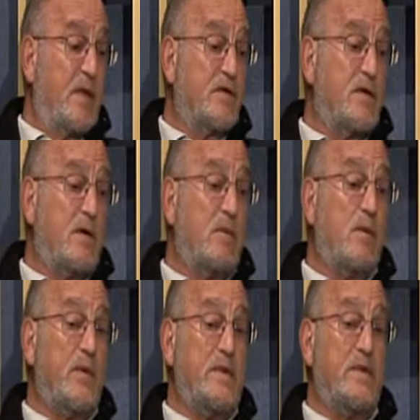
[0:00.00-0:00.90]
So
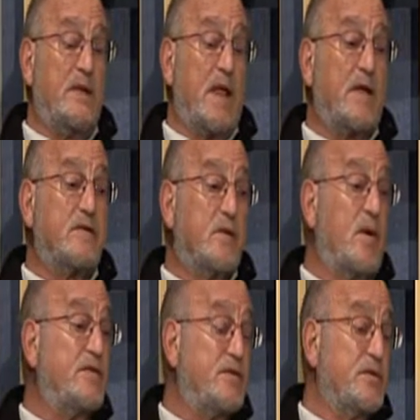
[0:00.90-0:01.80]
what we did actually
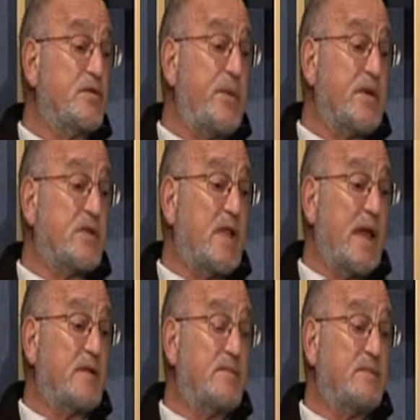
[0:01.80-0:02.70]
was through a special
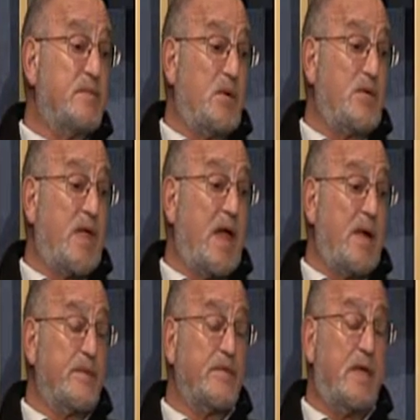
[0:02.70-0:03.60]
act both
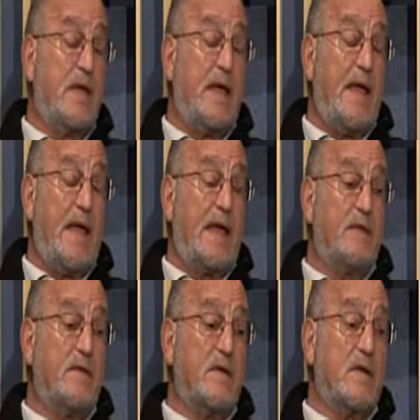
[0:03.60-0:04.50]
times.
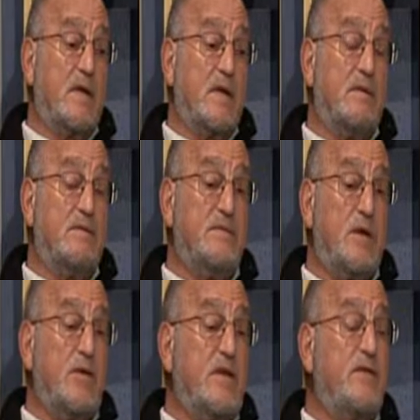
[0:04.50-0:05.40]
And the
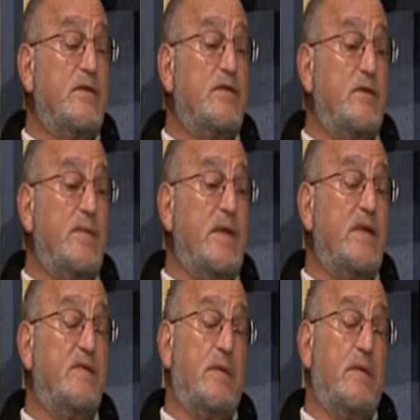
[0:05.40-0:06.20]
only difference would be is